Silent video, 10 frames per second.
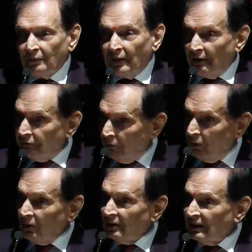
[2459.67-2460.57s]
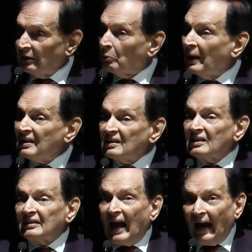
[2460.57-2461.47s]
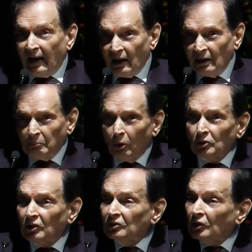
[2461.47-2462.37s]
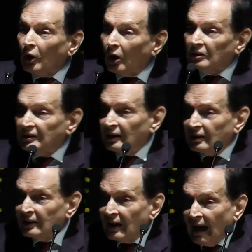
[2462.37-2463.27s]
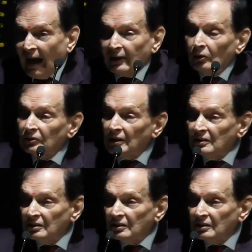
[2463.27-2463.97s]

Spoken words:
Therefore, he vents his anger both on the doctor and on the